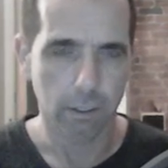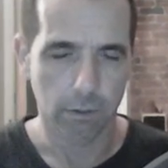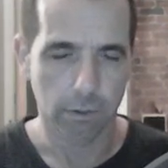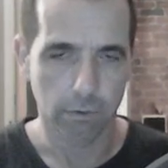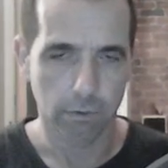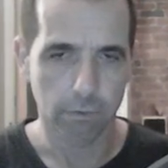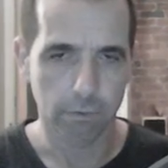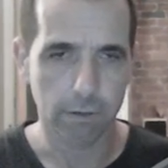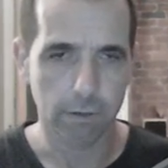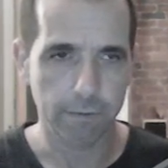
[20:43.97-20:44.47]

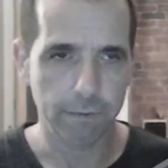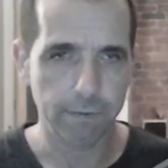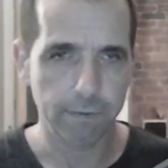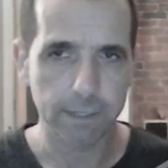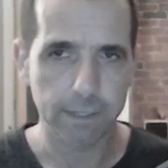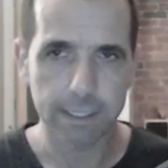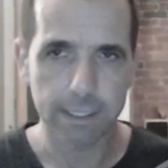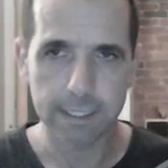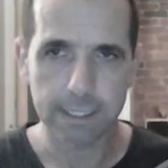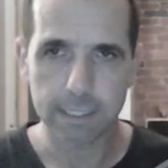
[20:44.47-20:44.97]
Right,
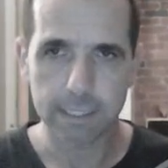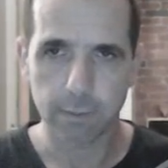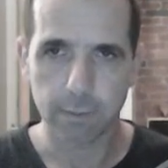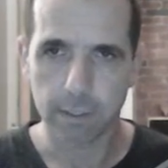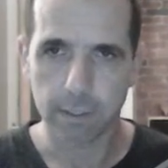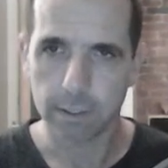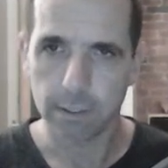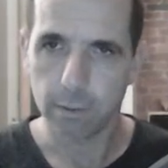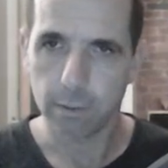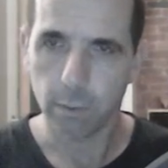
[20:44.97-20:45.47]
finally this
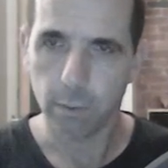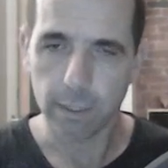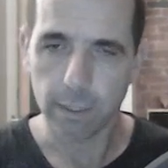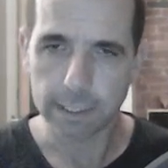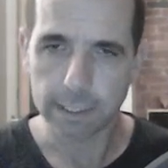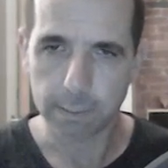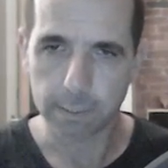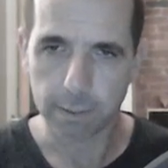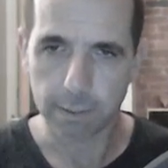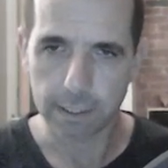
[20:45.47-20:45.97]
one. White
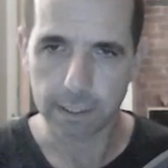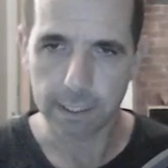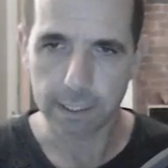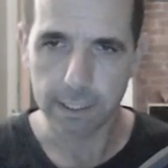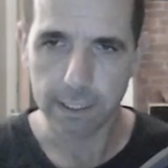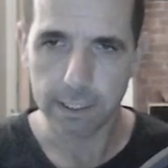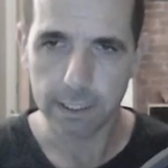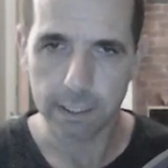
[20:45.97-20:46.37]
to play.